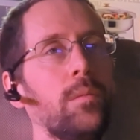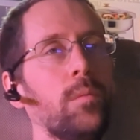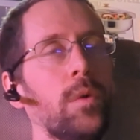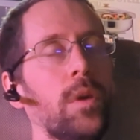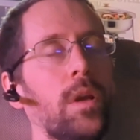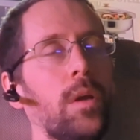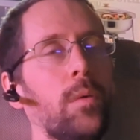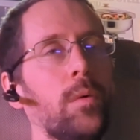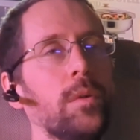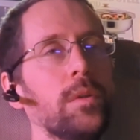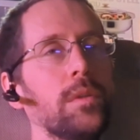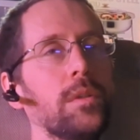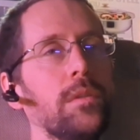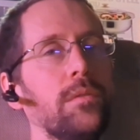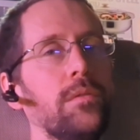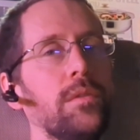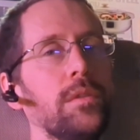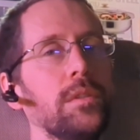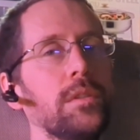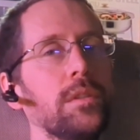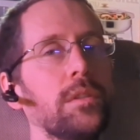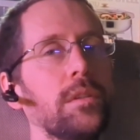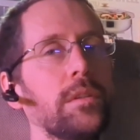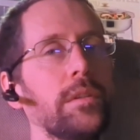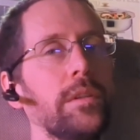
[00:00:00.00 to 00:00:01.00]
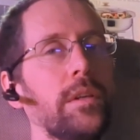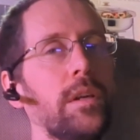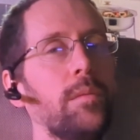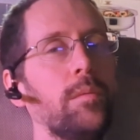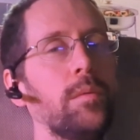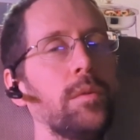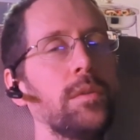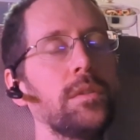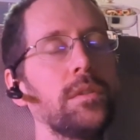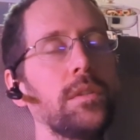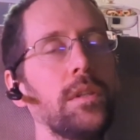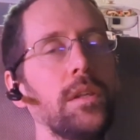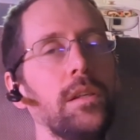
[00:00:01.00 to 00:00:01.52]
when I went to the physical
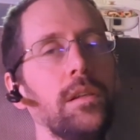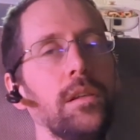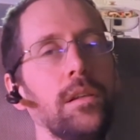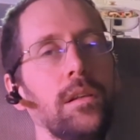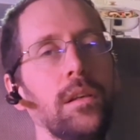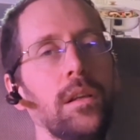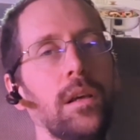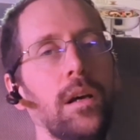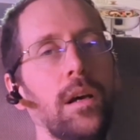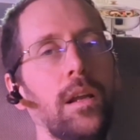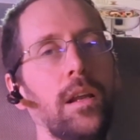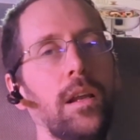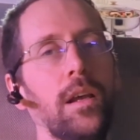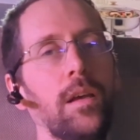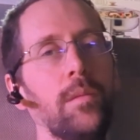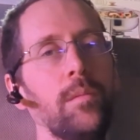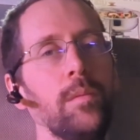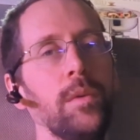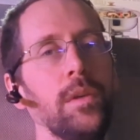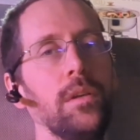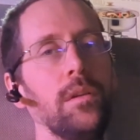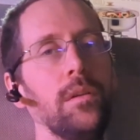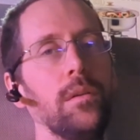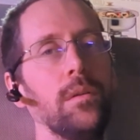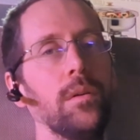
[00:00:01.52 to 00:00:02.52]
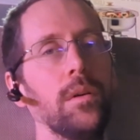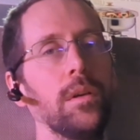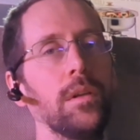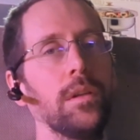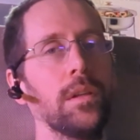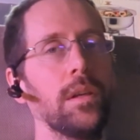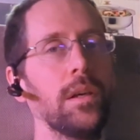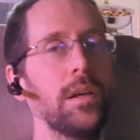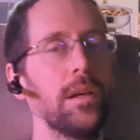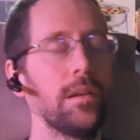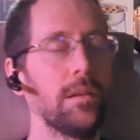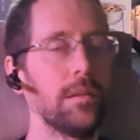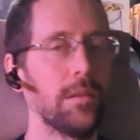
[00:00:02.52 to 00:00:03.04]
therapist, they did not have me doing
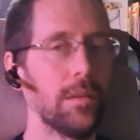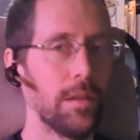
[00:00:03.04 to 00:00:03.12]
that,